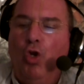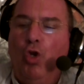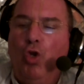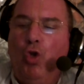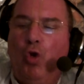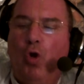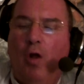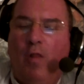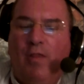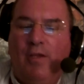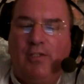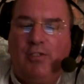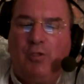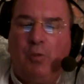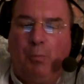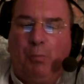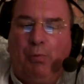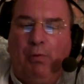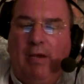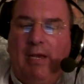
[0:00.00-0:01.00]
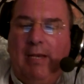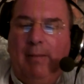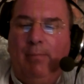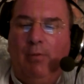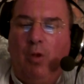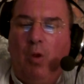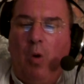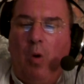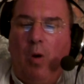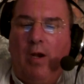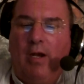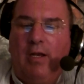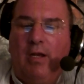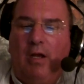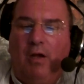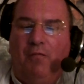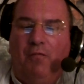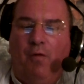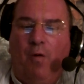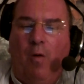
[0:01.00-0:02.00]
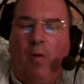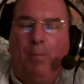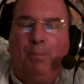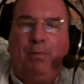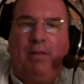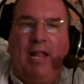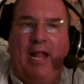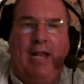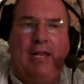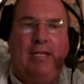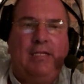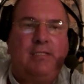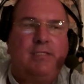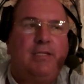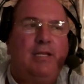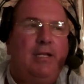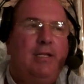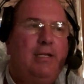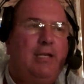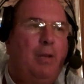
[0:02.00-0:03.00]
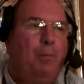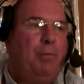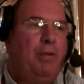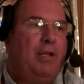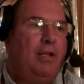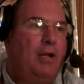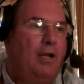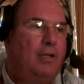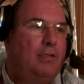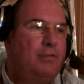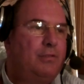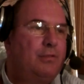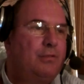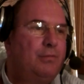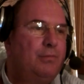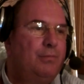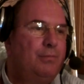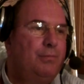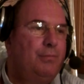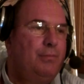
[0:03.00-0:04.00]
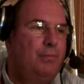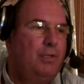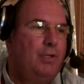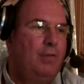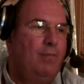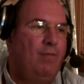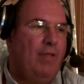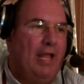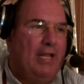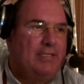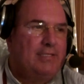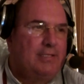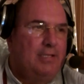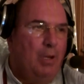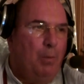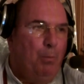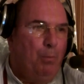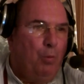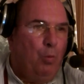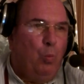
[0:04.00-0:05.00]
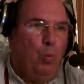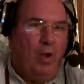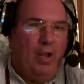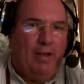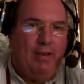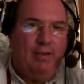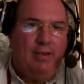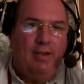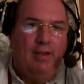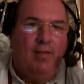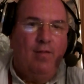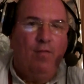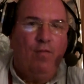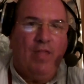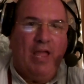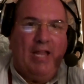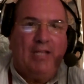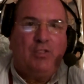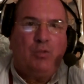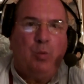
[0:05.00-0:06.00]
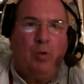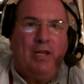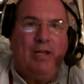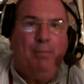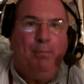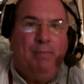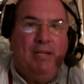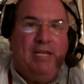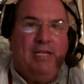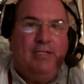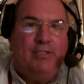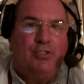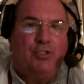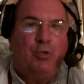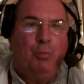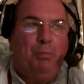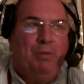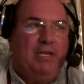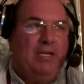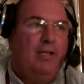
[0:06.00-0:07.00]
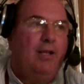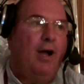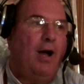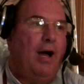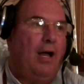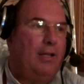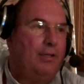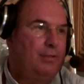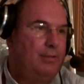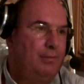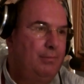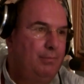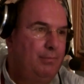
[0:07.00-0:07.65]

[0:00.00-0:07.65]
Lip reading: You are the Supreme Lord of all planets and demigods. That's number one. That's what it means to be God.